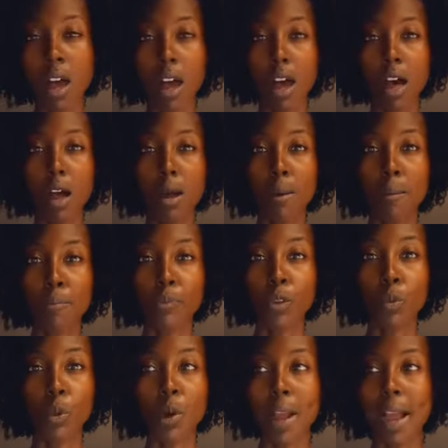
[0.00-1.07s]
Um,
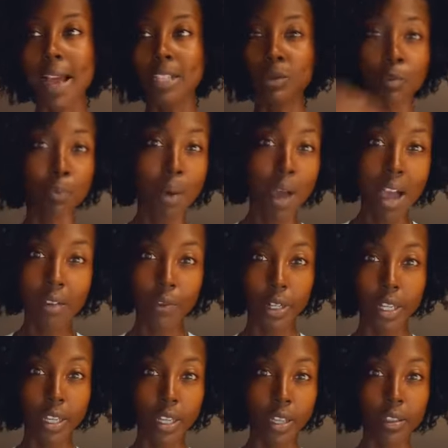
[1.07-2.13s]
whereas with
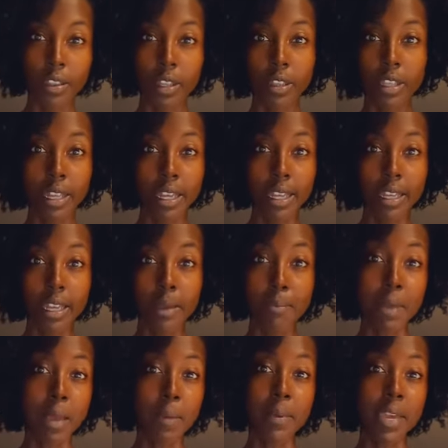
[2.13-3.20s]
poverty, it, it
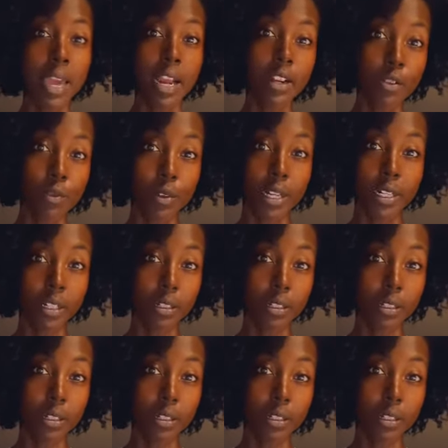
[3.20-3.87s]
may be ignorant